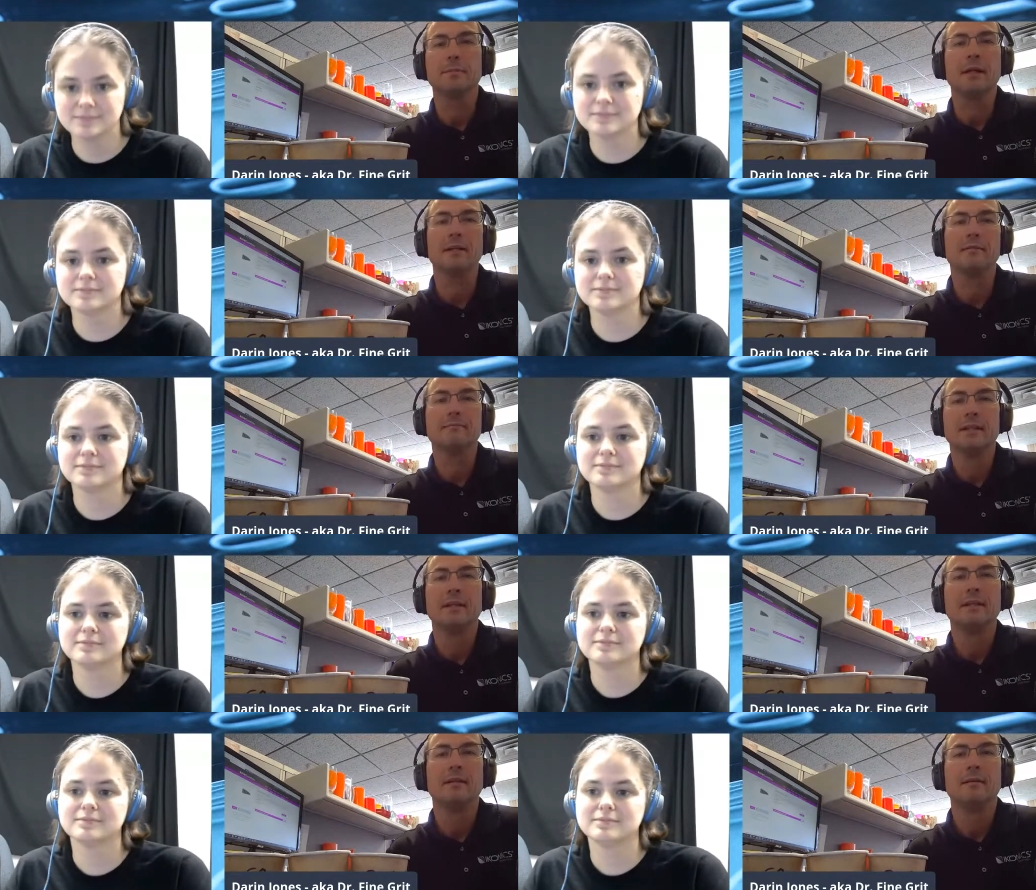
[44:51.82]
Speaker 1: But
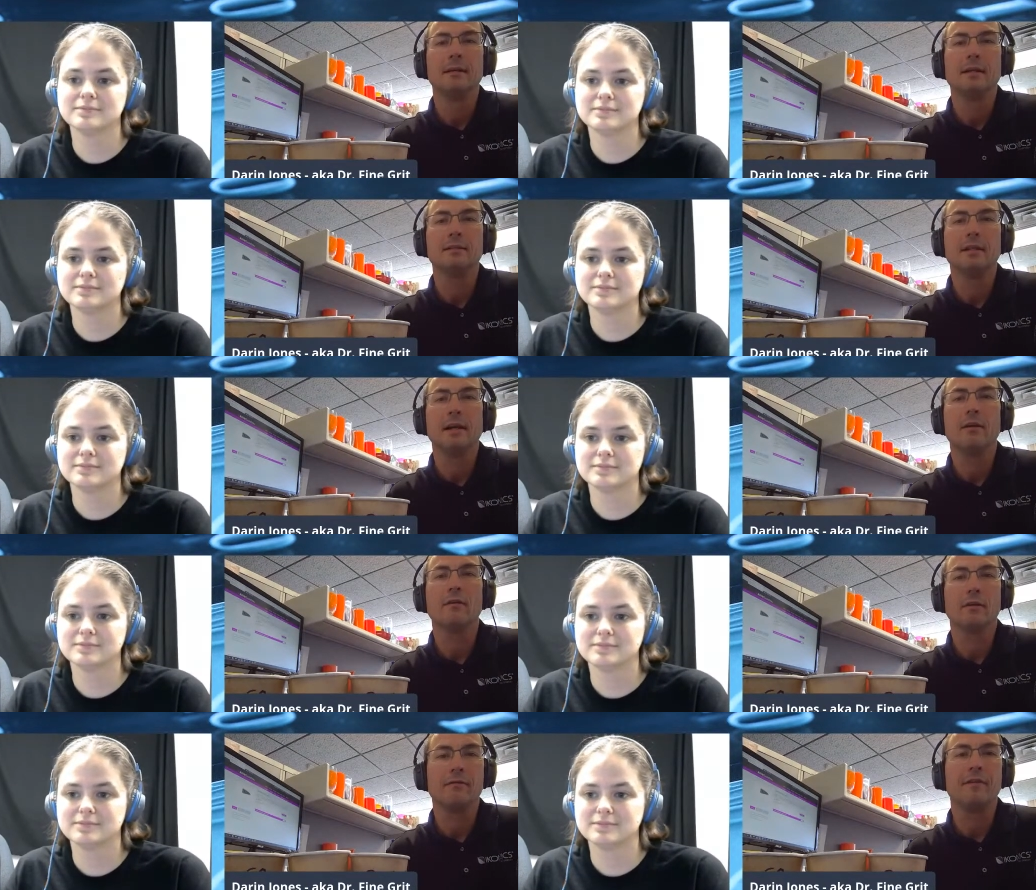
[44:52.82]
it, I
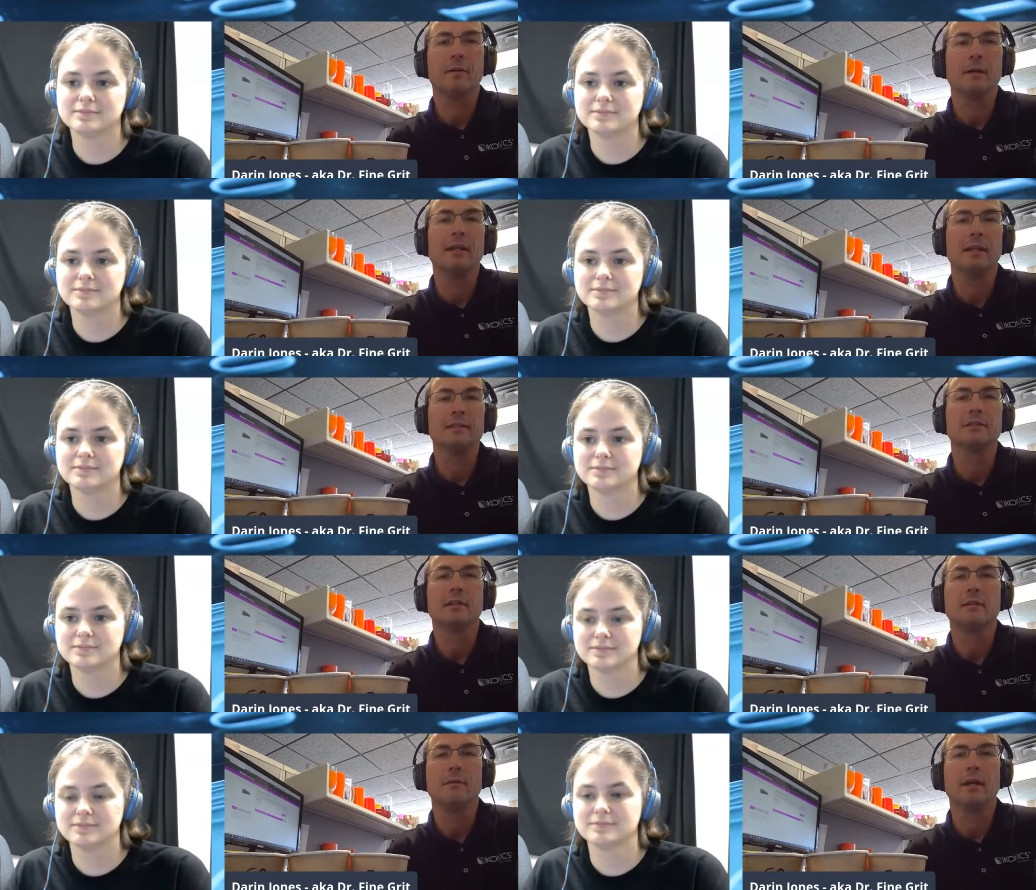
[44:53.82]
know the film at
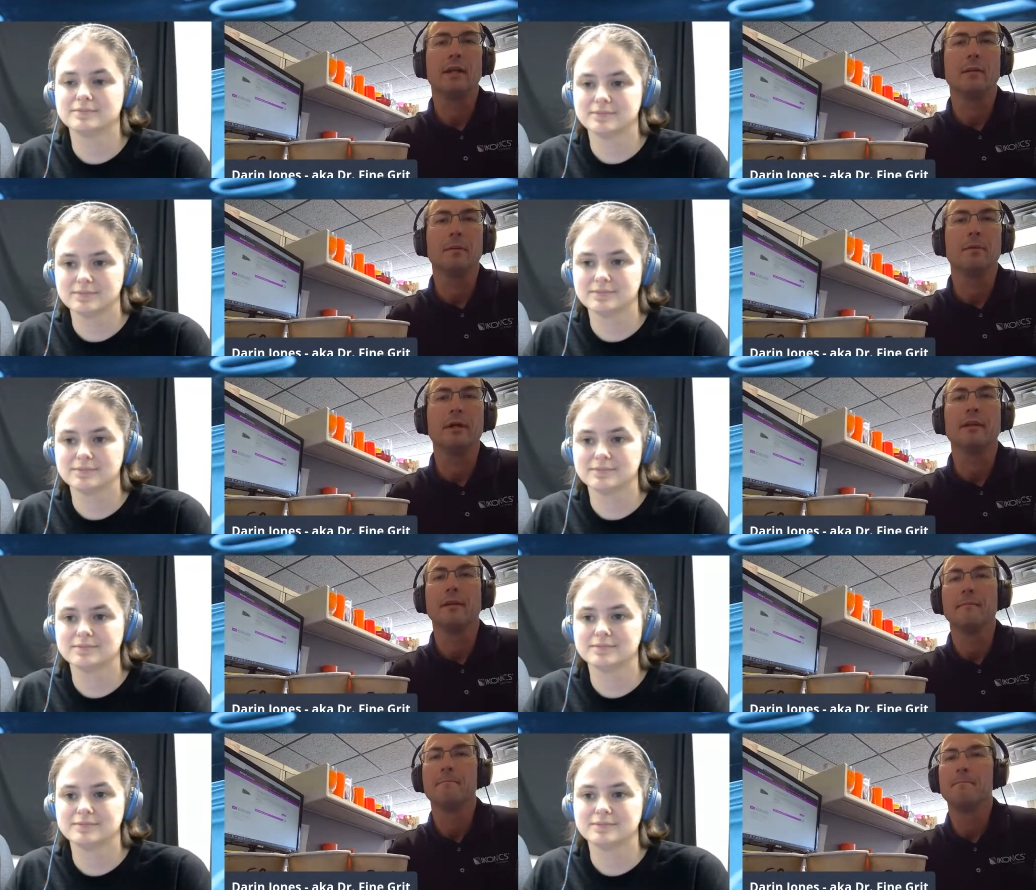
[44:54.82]
least we can help them with
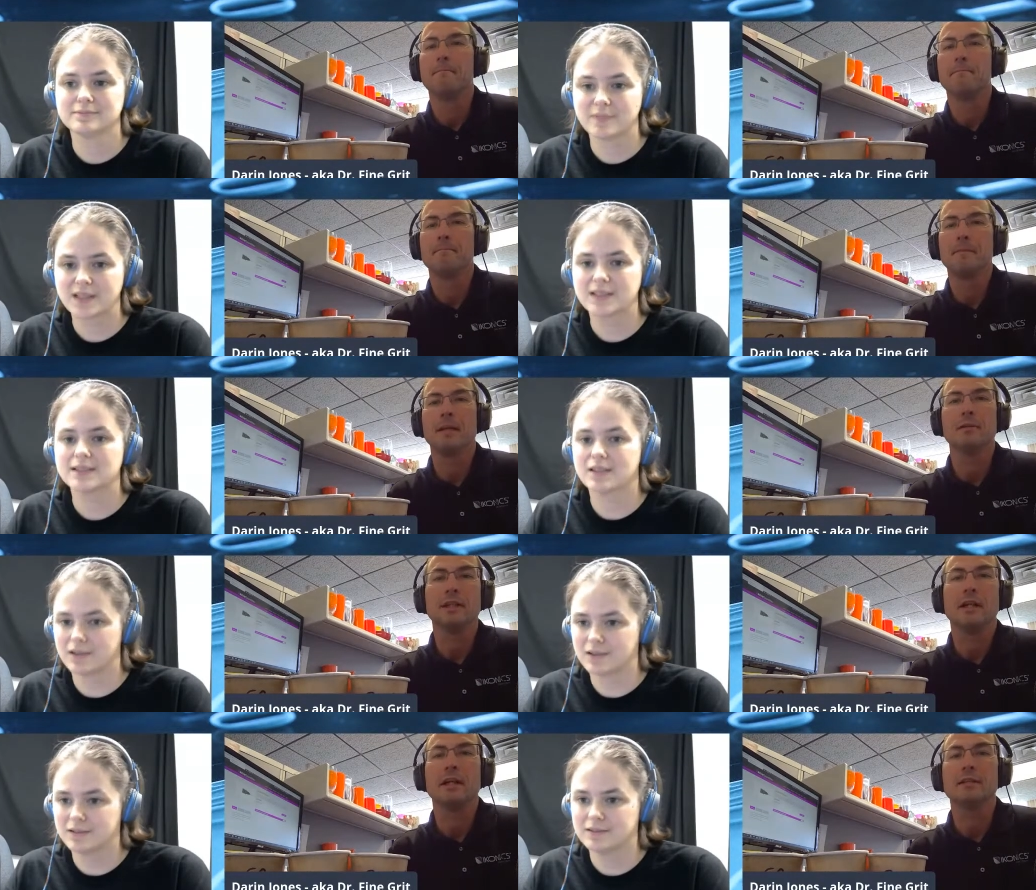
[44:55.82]
in
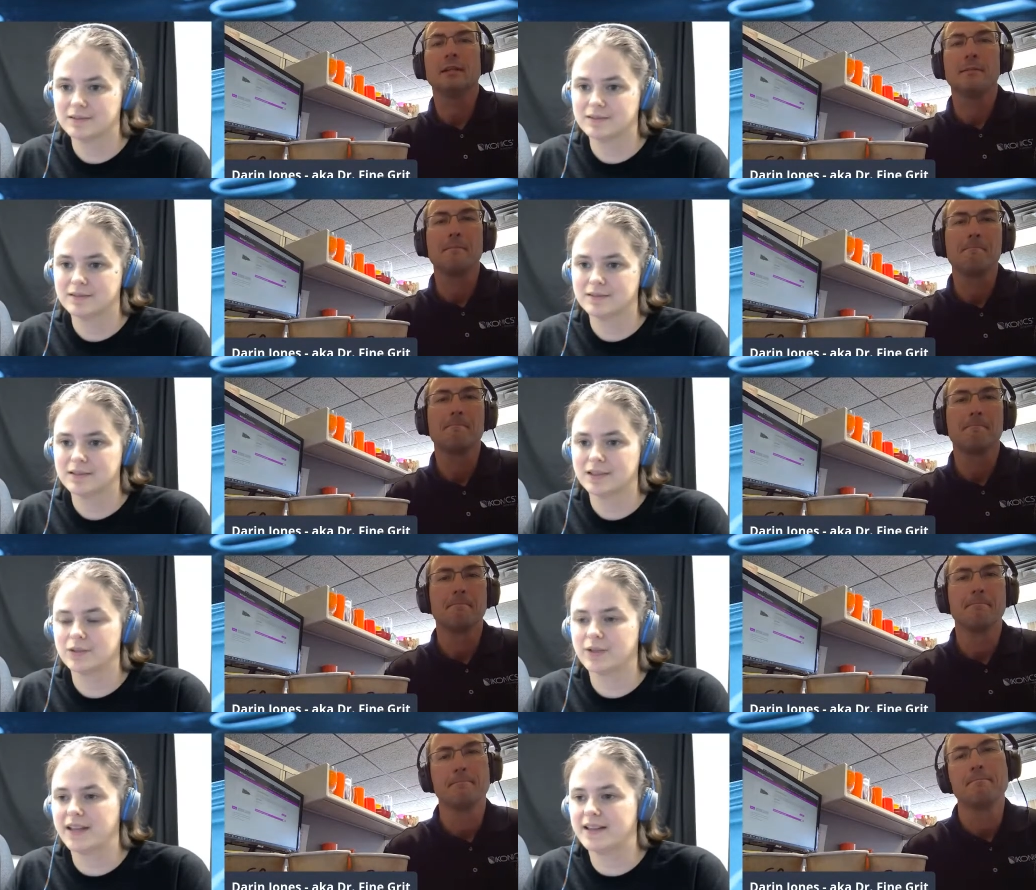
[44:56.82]
those areas.
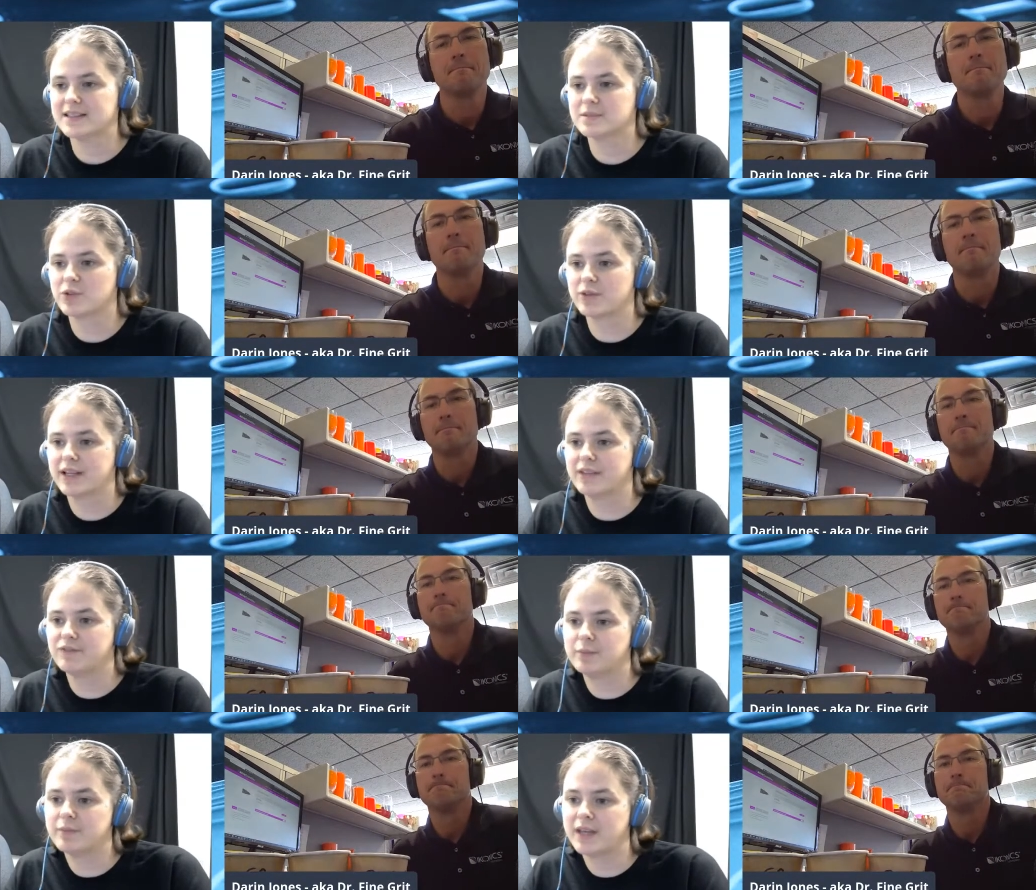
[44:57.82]
Speaker 2: Okay, that's some great
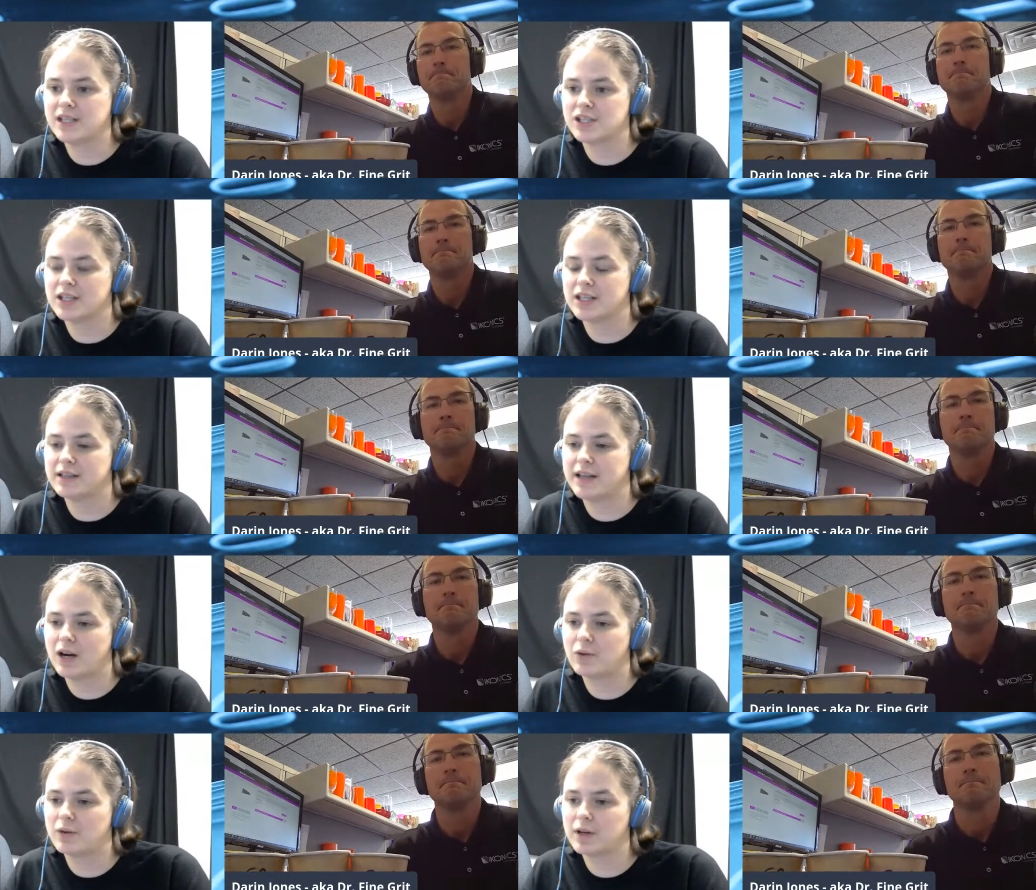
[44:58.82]
information.
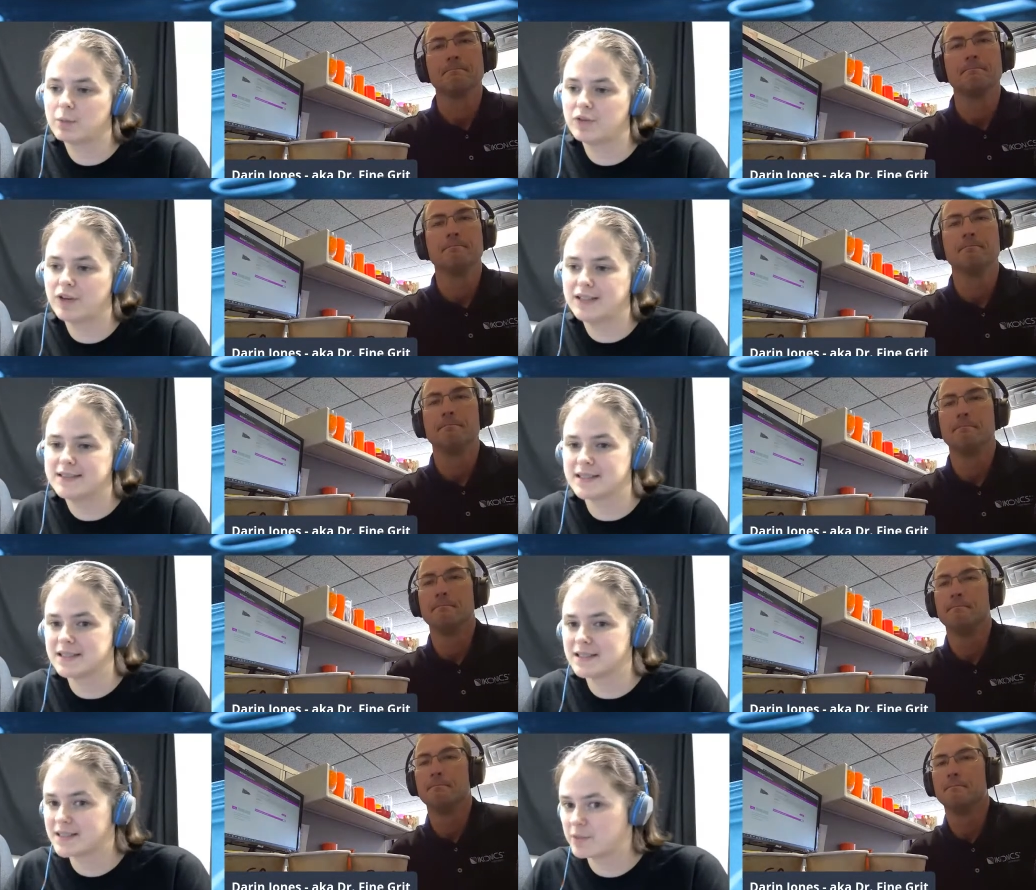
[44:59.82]
Now we're going to move on
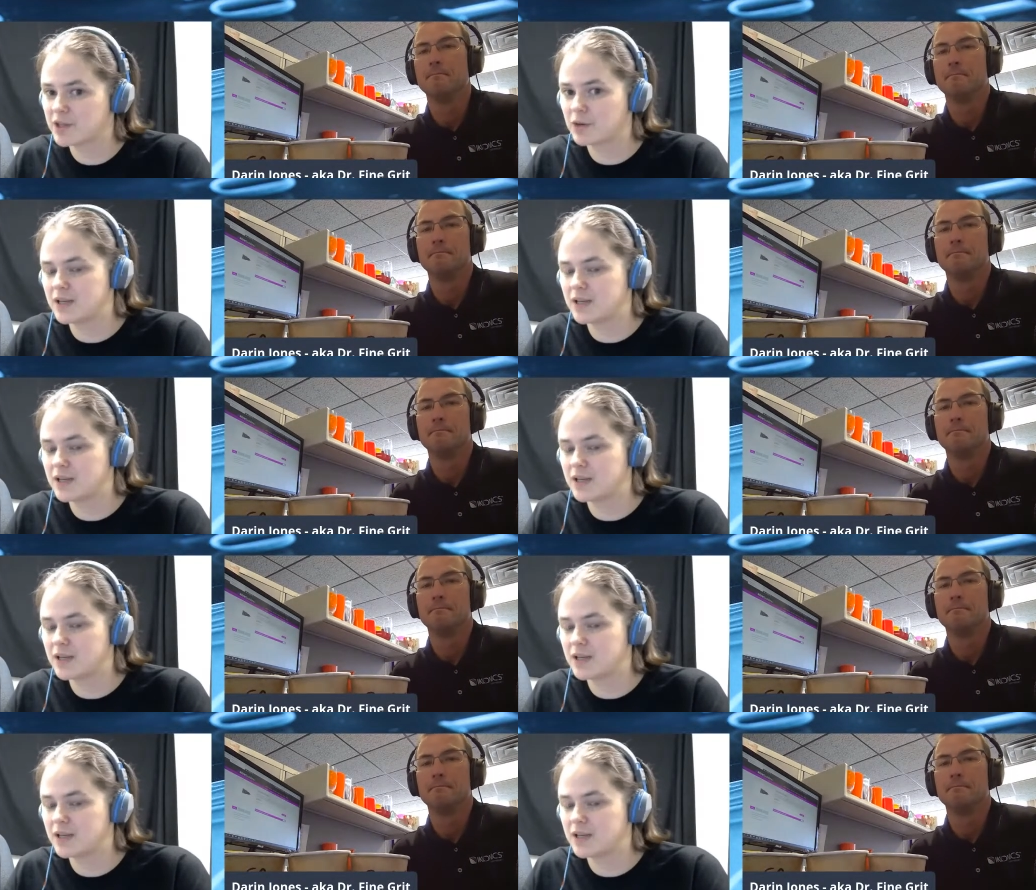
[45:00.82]
to some of the